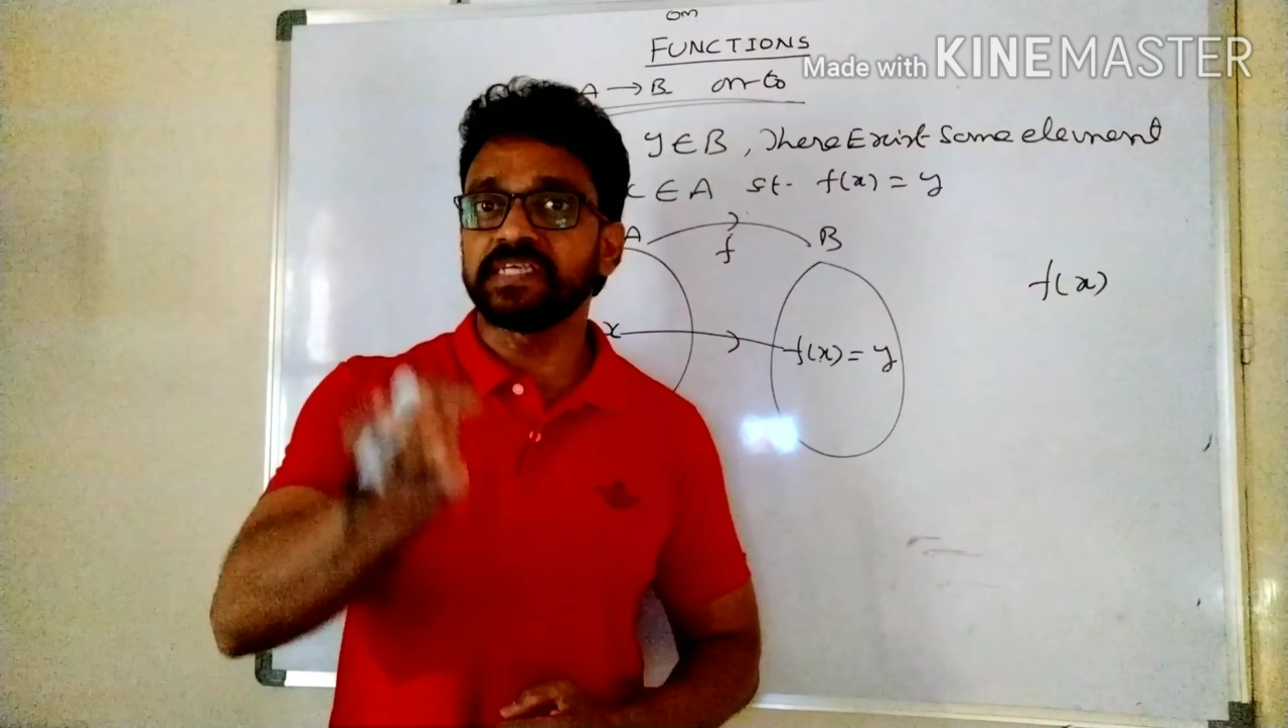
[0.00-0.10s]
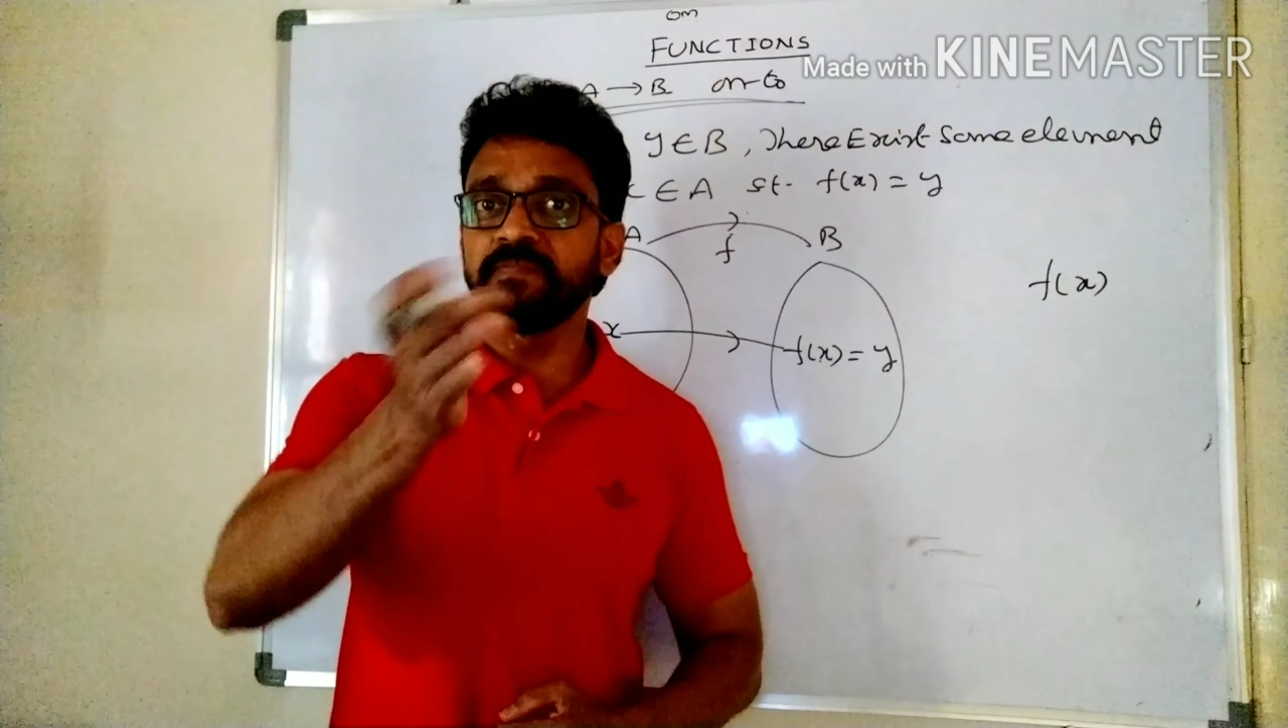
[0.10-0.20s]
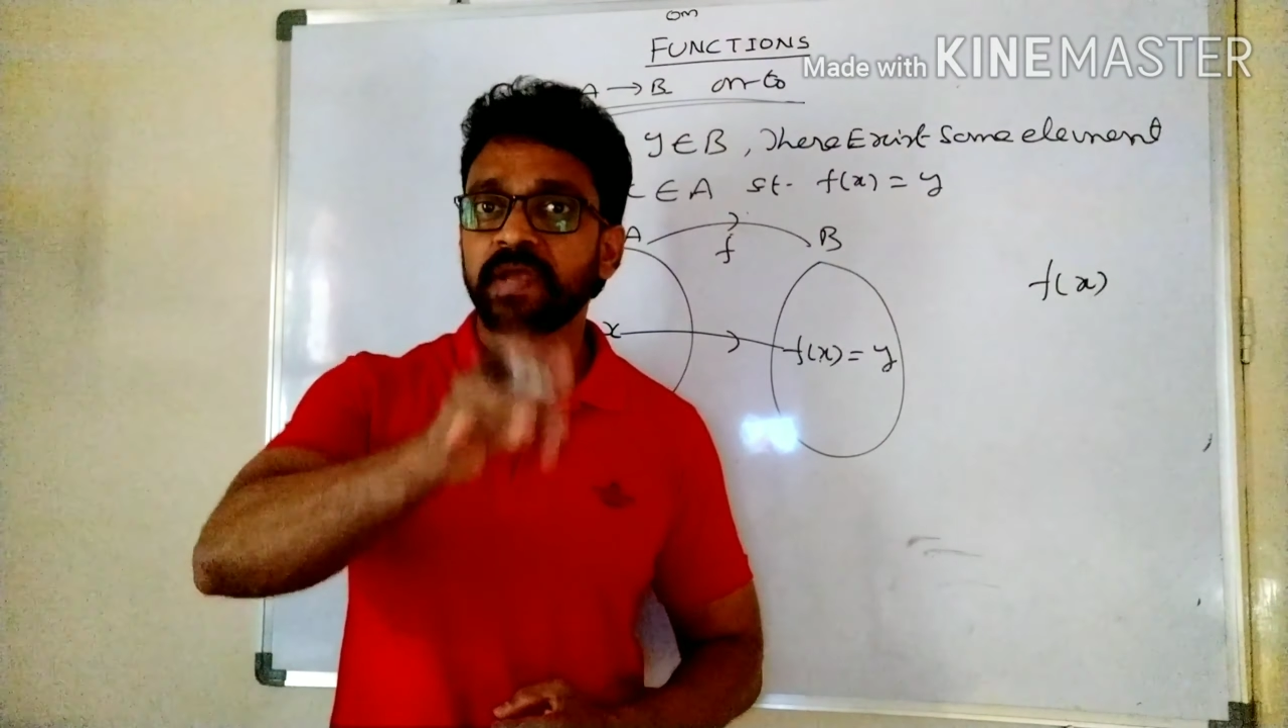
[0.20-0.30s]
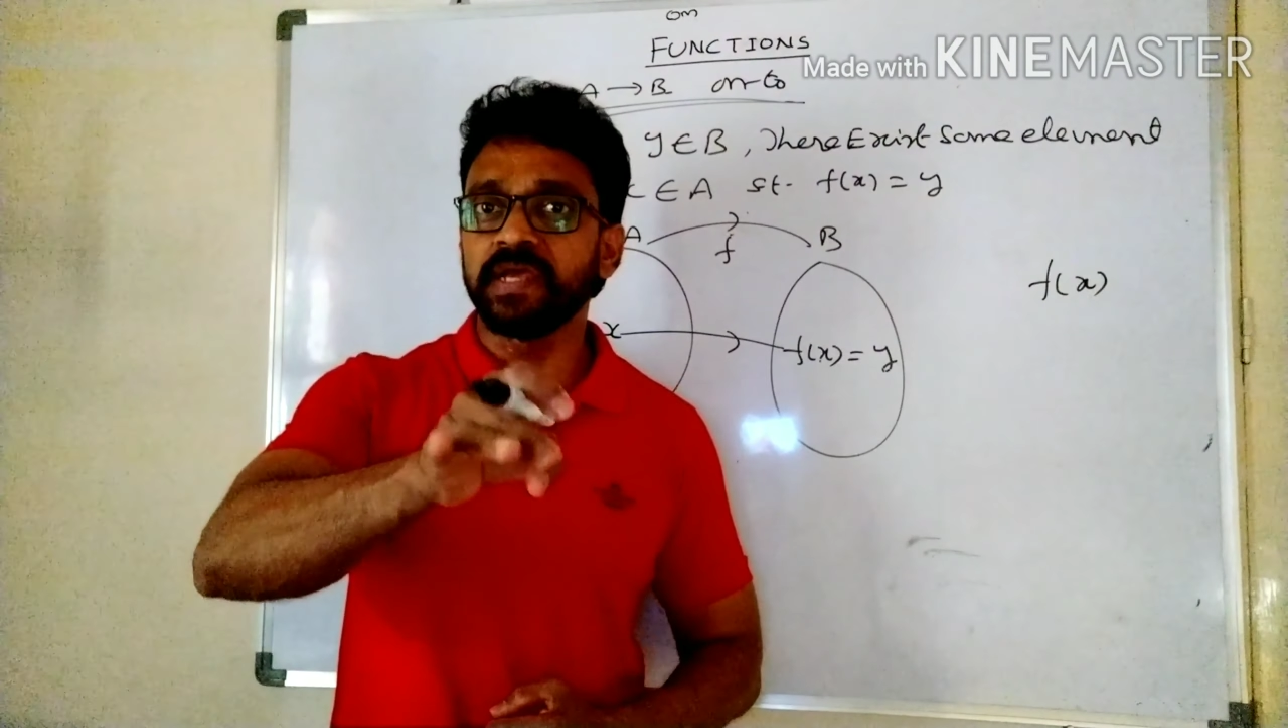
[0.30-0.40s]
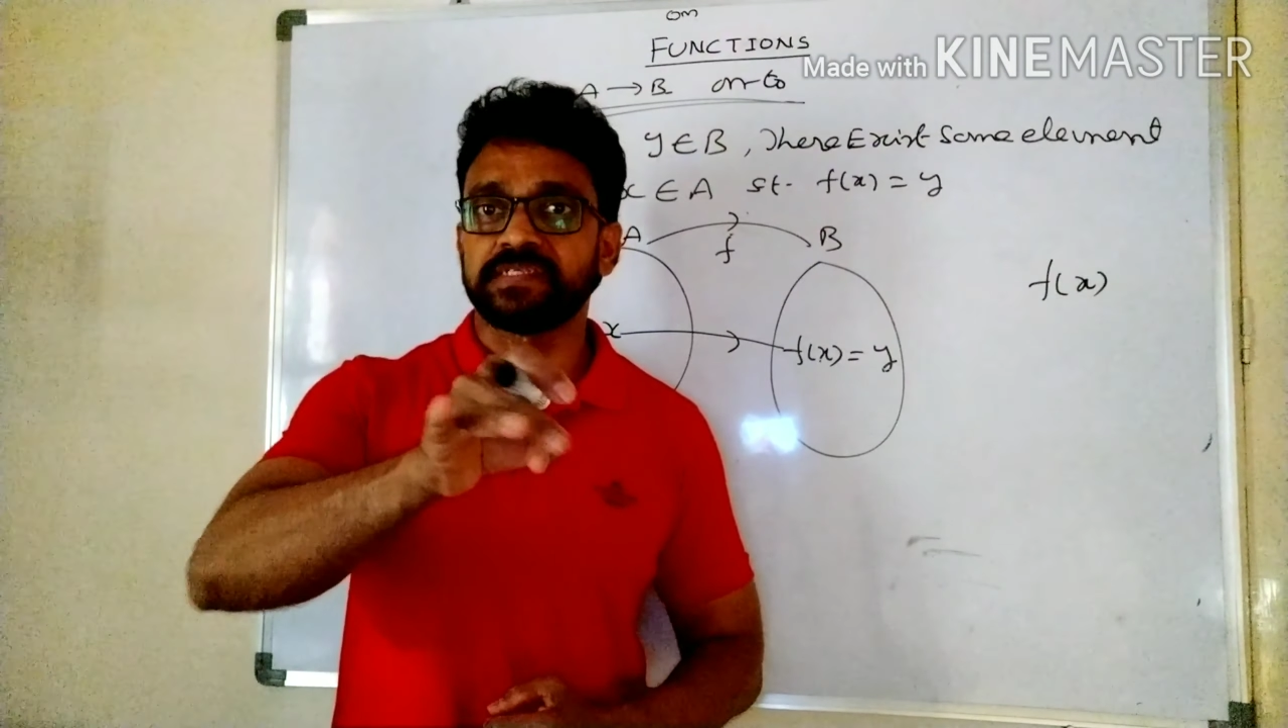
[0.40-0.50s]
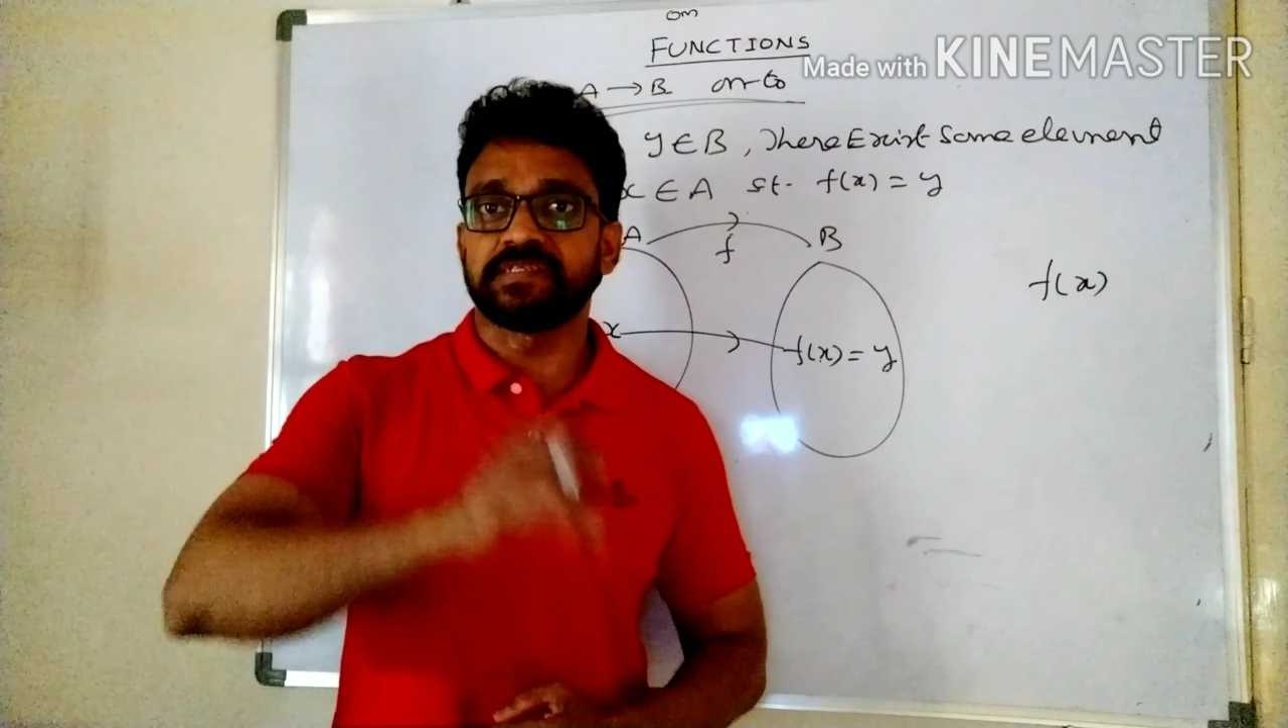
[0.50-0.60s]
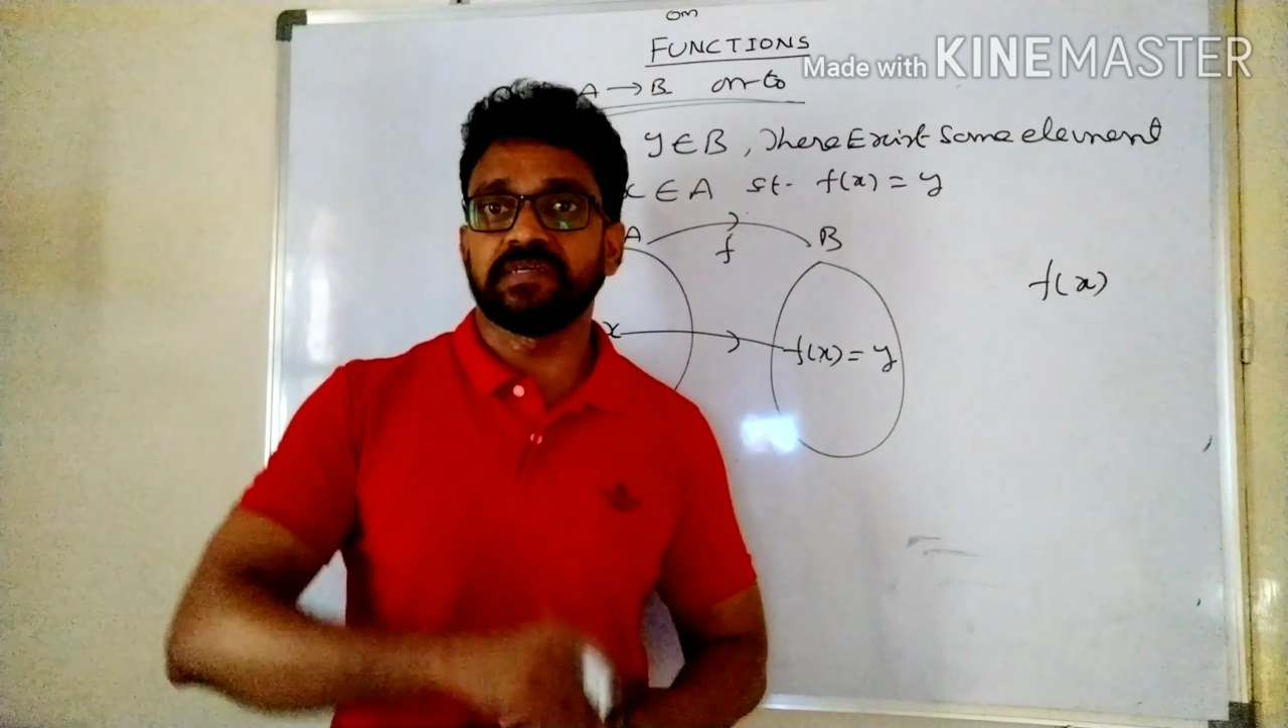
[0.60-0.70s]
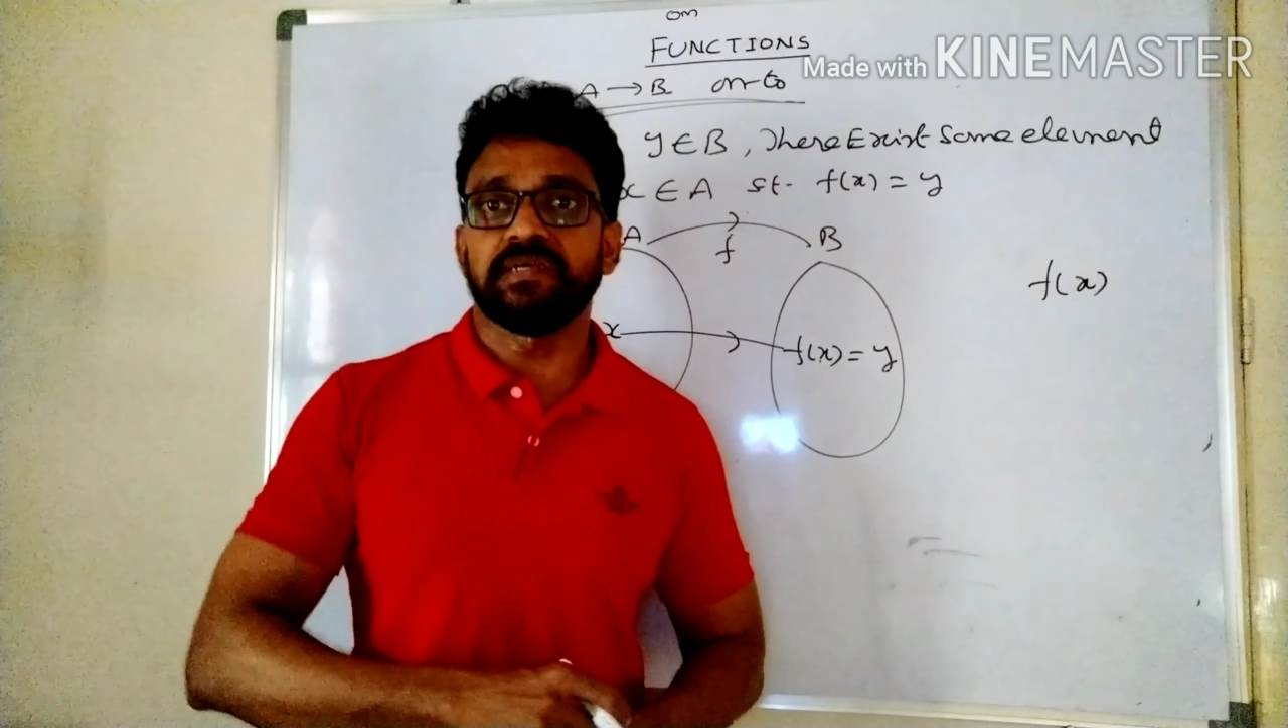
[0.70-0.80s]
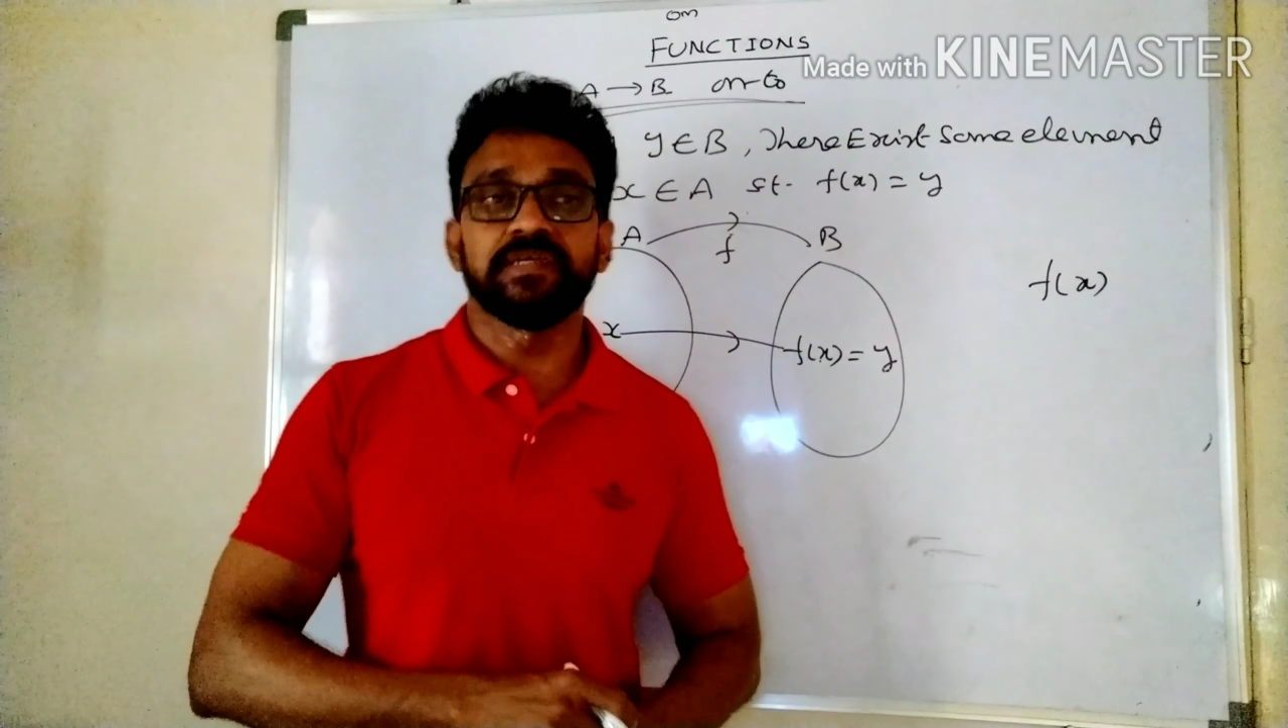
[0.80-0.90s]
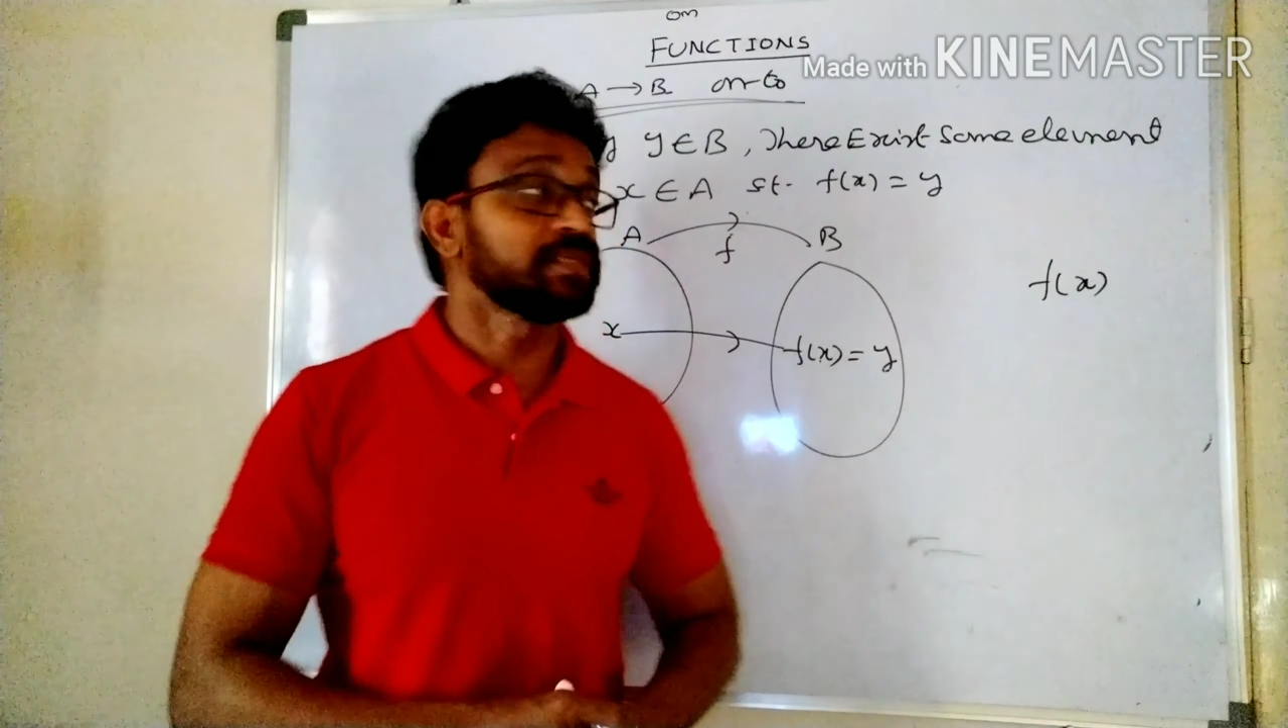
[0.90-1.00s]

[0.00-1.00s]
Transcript: image is